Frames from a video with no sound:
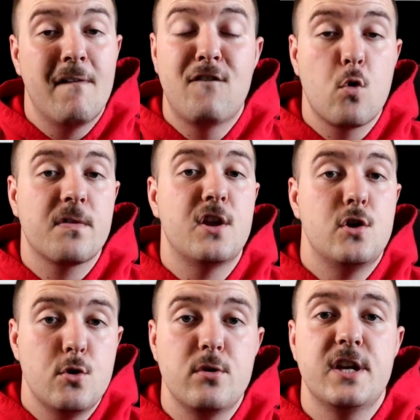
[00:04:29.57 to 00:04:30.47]
before the
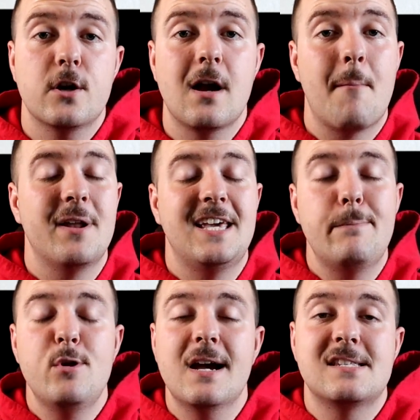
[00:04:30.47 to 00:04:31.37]
new year. I'm going to
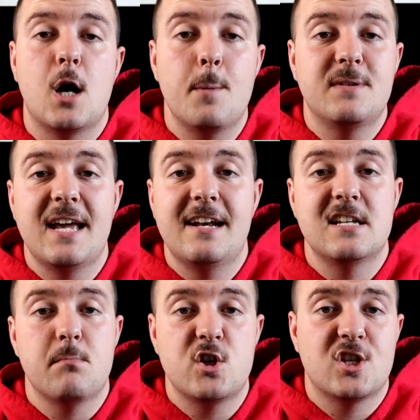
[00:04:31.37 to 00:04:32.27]
keep you guys updated
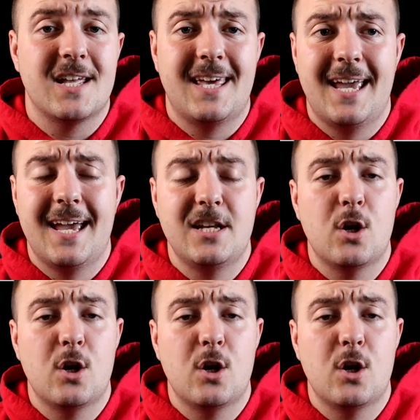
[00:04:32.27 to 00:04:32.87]
as much as I can.